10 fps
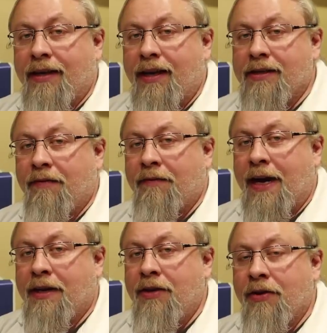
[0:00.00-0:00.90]
is the
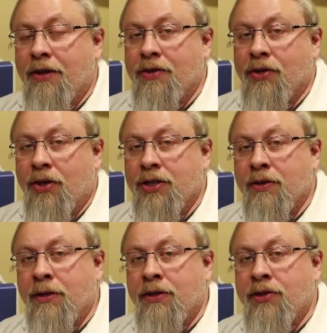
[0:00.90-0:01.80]
fact that you can charge
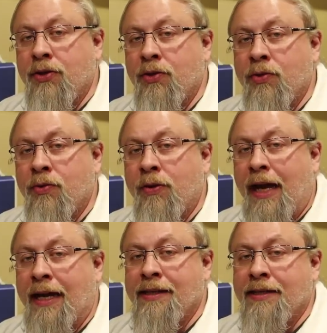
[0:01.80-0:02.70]
it with two
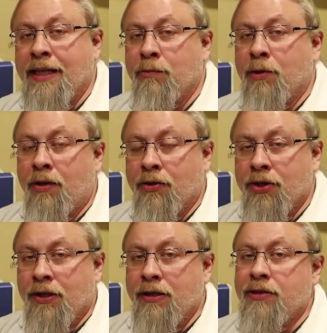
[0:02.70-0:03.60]
A C wall
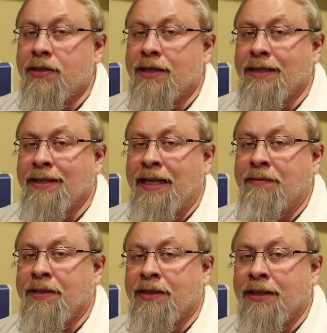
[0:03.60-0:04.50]
chargers at the
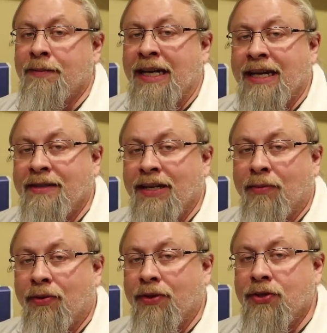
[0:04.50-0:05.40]
same time and
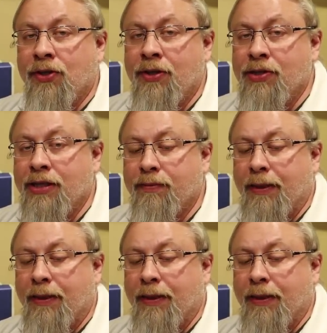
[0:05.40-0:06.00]
double the charging